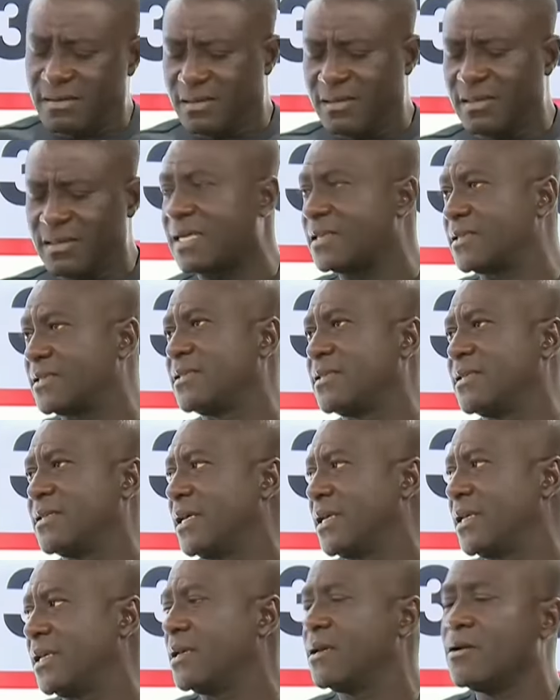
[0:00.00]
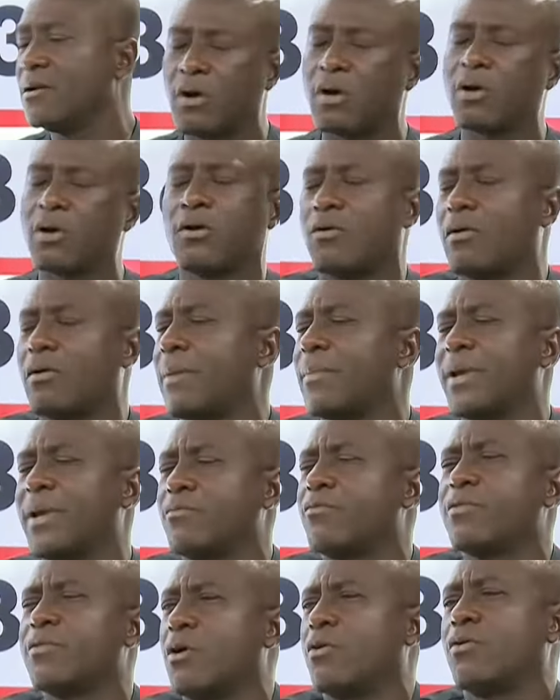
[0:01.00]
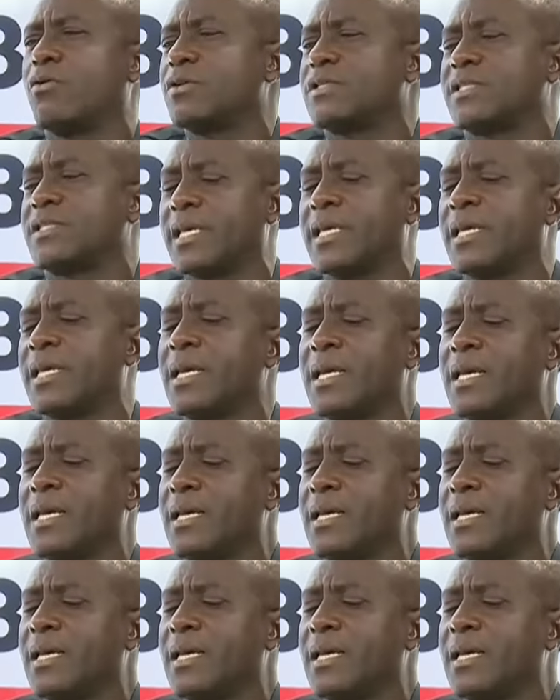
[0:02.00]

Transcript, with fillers: yesterday. No. I mean, no, you see,